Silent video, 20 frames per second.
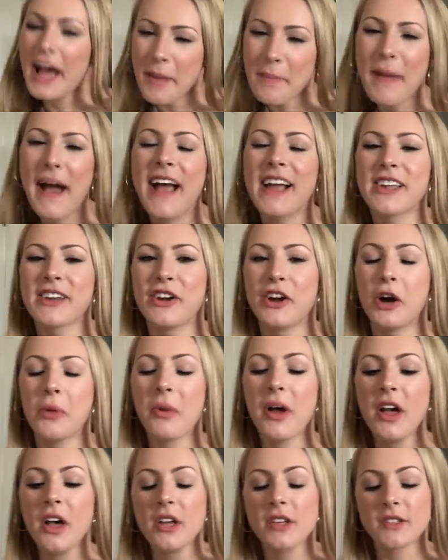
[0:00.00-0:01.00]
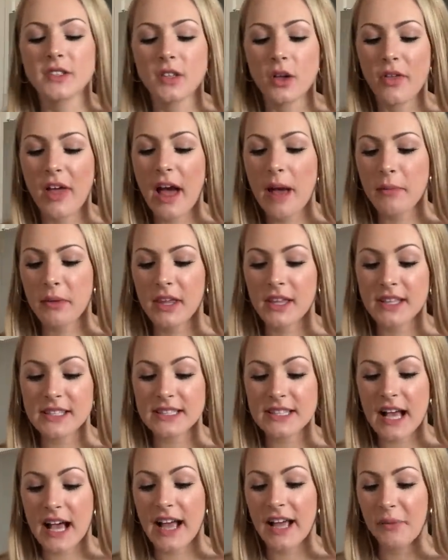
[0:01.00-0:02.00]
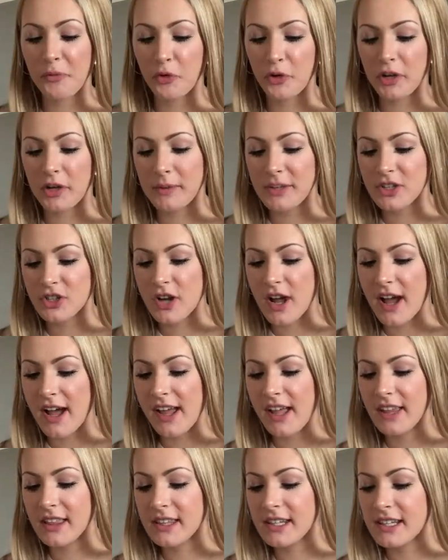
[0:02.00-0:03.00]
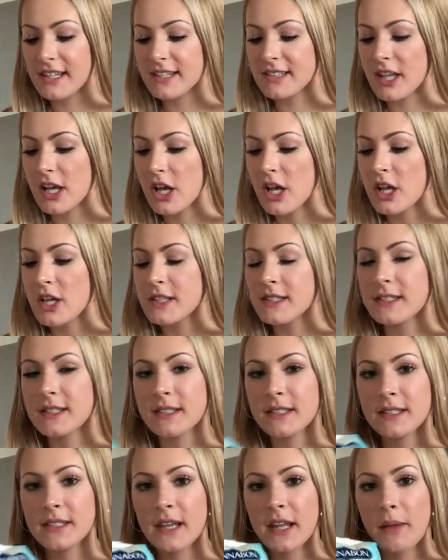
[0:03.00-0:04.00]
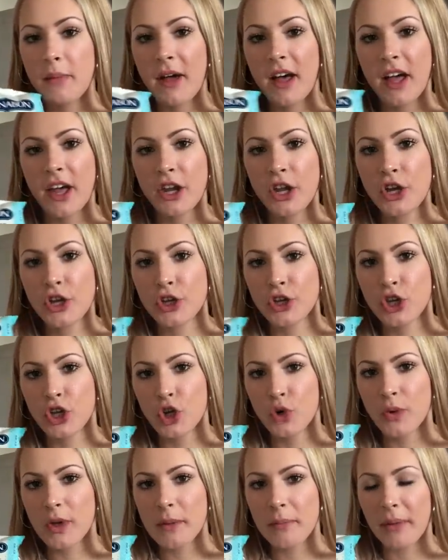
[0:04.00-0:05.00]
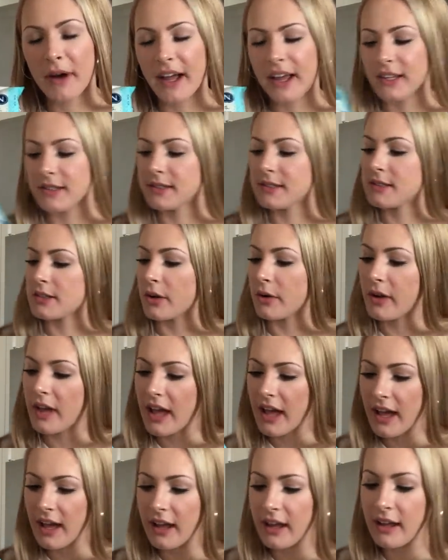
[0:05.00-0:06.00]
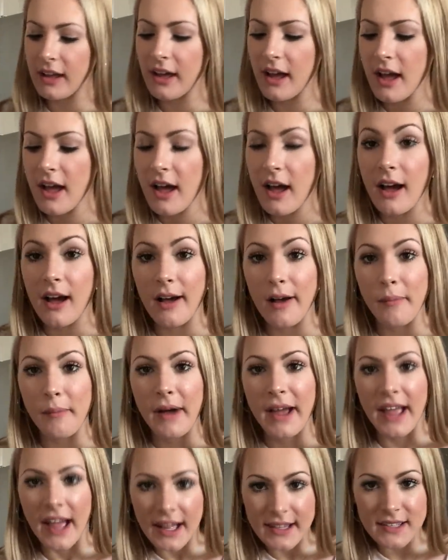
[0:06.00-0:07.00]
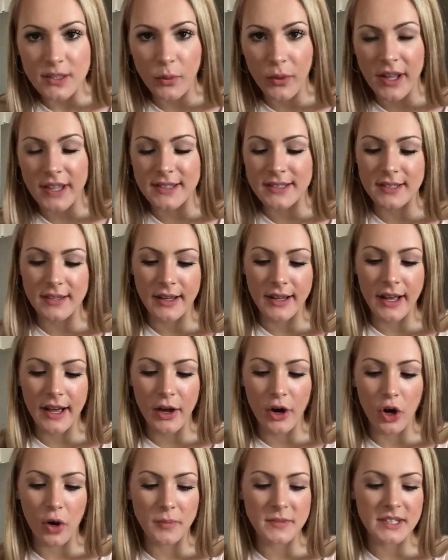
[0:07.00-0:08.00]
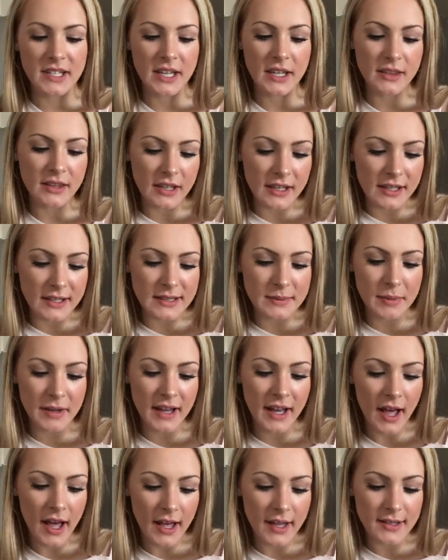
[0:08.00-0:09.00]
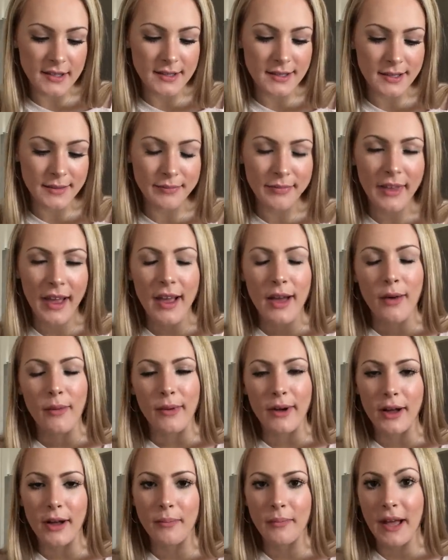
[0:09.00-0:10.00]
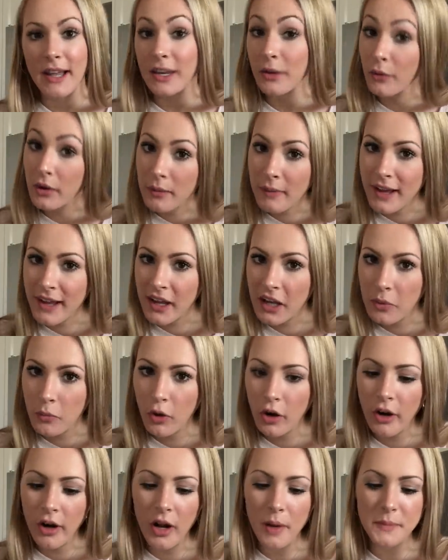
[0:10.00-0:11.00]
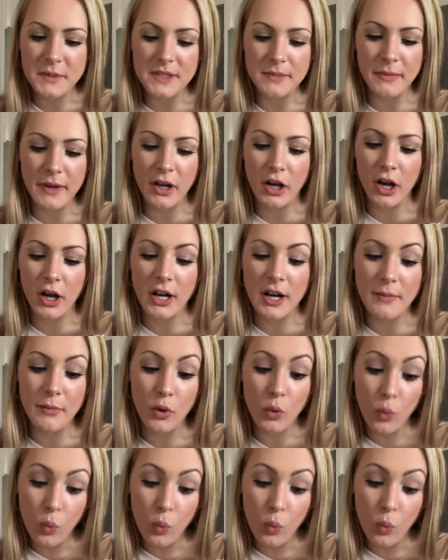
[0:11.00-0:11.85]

I'm back at home. So that means I'm going to be trying these Cinnabon Gooey Bites, okay? I had to wait until I got home to eat these because, well, I didn't want to make any more crumbs in my car, number